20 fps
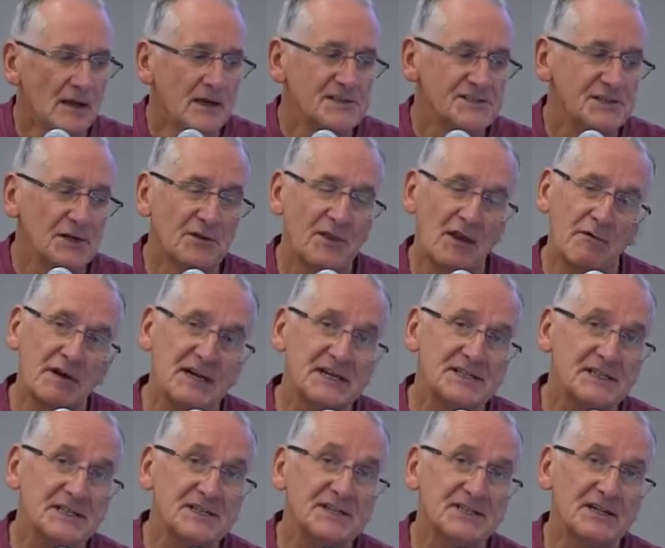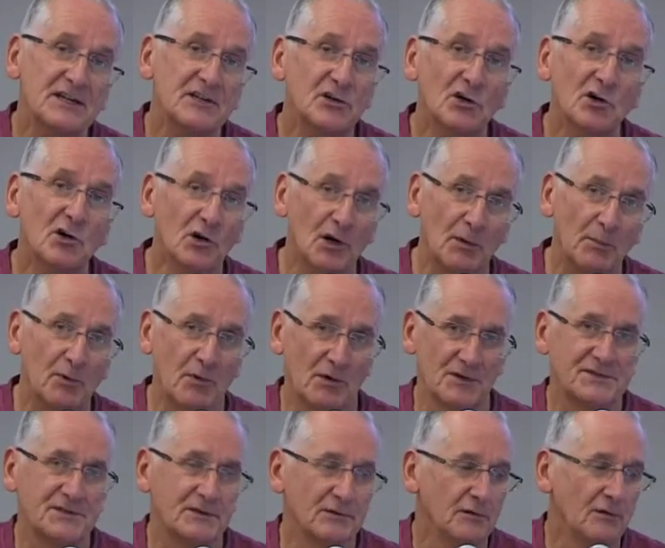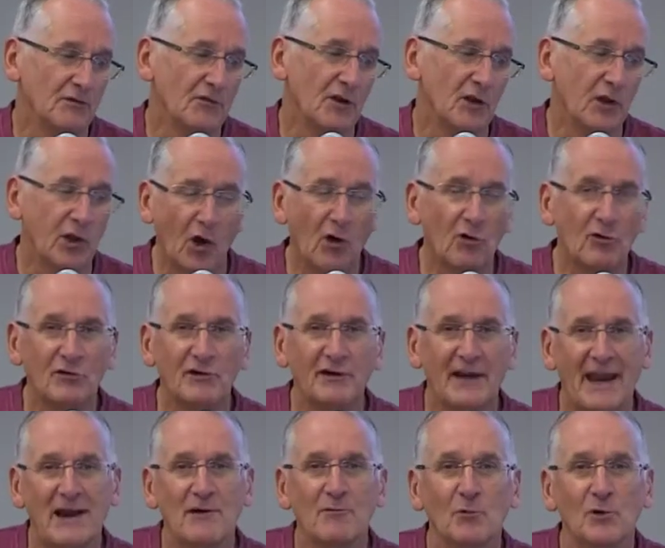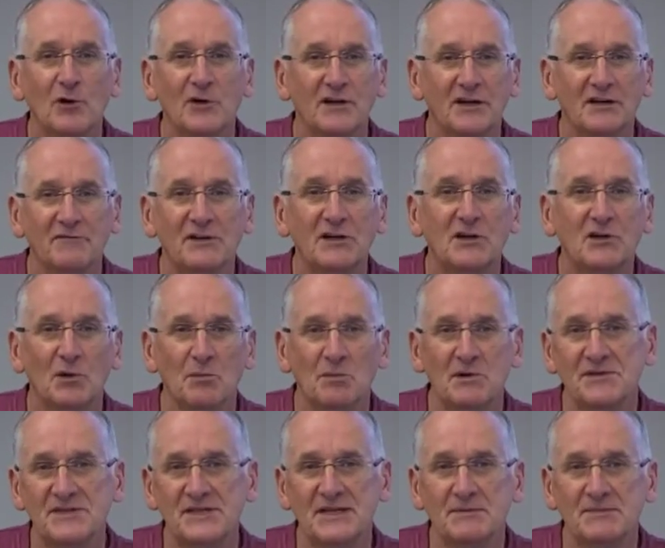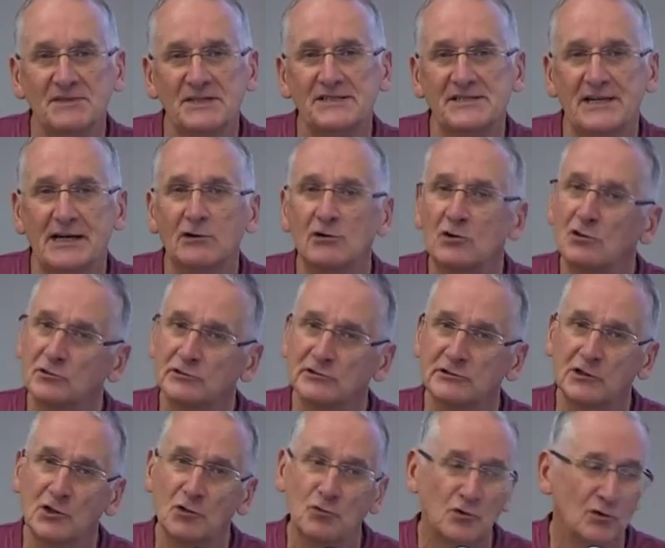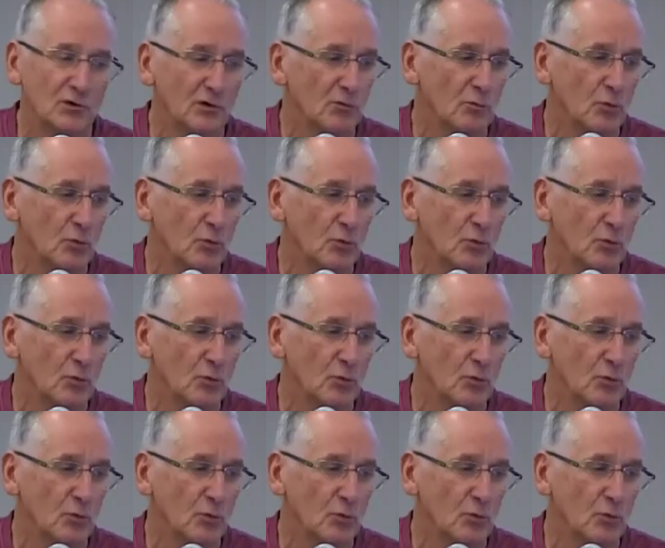So there exists in Europe what's called the long network of eco museums. It's now called local